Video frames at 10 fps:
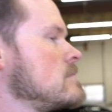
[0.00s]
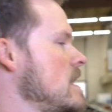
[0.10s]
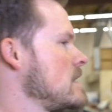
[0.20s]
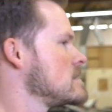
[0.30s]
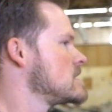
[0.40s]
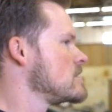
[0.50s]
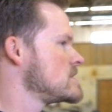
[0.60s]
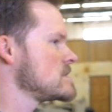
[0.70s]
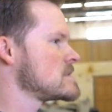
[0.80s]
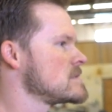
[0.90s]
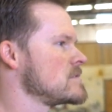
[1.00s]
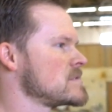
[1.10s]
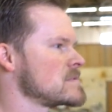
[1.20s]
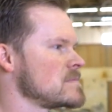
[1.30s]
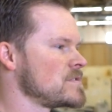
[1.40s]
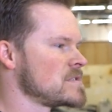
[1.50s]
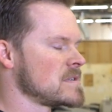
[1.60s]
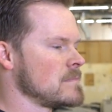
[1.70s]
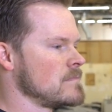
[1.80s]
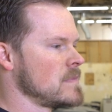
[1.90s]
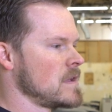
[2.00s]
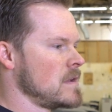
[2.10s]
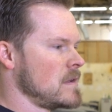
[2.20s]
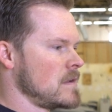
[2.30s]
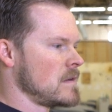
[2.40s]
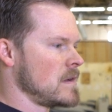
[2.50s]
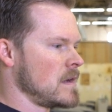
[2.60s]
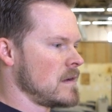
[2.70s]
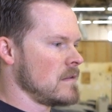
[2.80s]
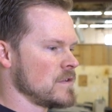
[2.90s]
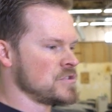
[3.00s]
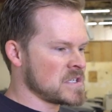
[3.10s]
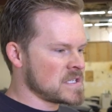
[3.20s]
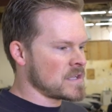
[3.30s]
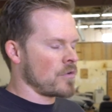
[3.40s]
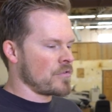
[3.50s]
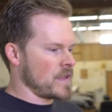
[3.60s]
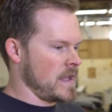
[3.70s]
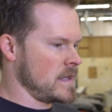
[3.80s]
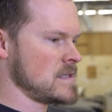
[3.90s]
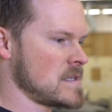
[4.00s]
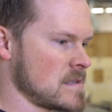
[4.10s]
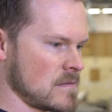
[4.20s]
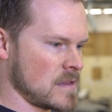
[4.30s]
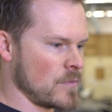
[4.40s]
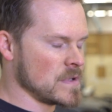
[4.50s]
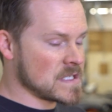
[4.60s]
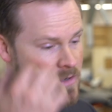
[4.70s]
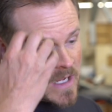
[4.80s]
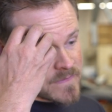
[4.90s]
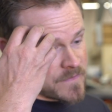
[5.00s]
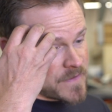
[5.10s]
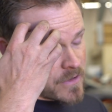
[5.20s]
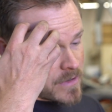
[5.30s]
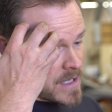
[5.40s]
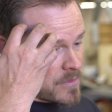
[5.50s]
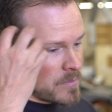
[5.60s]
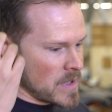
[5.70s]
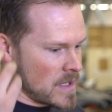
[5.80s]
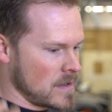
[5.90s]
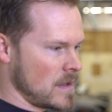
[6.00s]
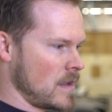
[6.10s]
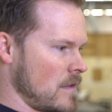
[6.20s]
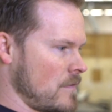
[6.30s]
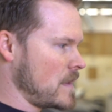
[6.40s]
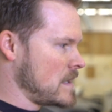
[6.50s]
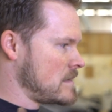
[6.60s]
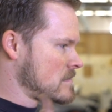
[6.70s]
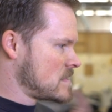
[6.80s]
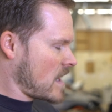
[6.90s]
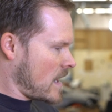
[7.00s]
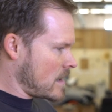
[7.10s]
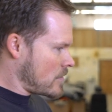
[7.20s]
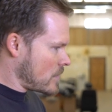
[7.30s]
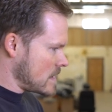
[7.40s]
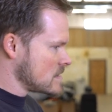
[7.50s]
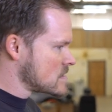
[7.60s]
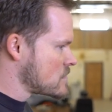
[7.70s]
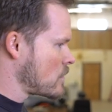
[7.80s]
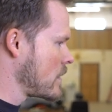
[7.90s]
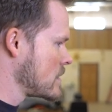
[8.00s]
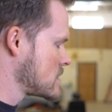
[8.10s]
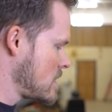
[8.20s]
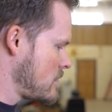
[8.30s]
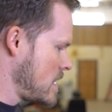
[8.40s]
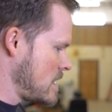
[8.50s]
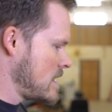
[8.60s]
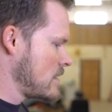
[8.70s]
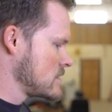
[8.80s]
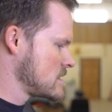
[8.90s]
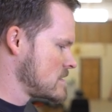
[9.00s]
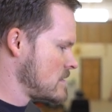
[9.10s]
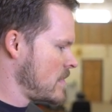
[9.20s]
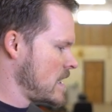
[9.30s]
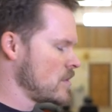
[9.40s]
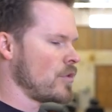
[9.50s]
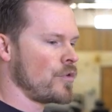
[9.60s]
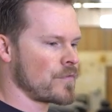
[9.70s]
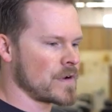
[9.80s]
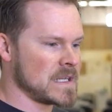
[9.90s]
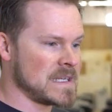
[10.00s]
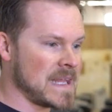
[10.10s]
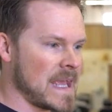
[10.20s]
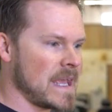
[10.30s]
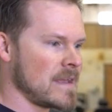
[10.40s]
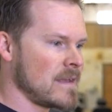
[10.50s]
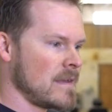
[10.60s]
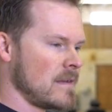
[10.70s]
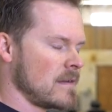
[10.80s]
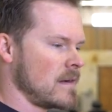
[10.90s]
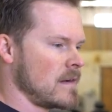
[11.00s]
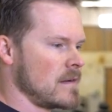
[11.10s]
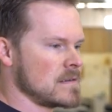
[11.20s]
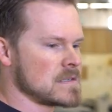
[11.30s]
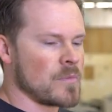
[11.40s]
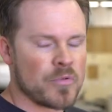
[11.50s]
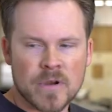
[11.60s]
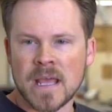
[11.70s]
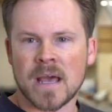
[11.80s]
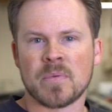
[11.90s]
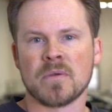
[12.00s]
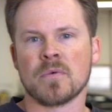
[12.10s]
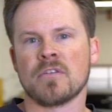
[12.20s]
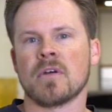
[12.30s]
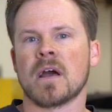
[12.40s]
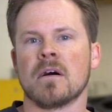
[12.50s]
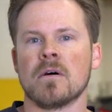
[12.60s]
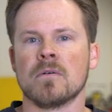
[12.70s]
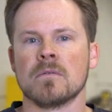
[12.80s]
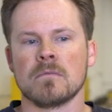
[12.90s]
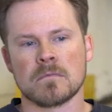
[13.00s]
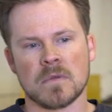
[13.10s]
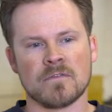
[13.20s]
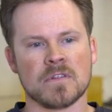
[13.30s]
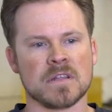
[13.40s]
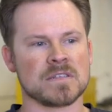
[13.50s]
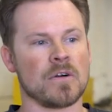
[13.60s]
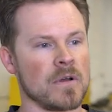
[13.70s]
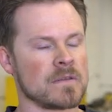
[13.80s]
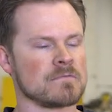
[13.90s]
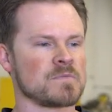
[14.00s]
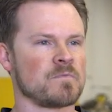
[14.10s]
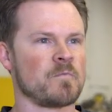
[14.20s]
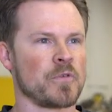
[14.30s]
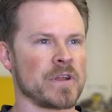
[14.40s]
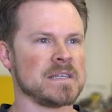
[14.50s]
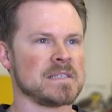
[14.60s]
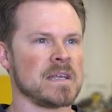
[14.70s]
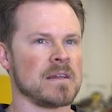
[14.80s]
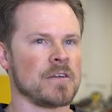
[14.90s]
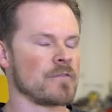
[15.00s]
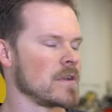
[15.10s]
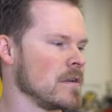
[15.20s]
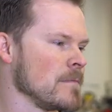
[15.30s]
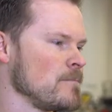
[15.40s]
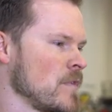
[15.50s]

Yeah, so it's just there's some logistical things that we still have to figure out, but the dyno is where it's going to be, and that was the main goal for today. So I'm pretty happy with how everything's going. Pretty easy to get it over here.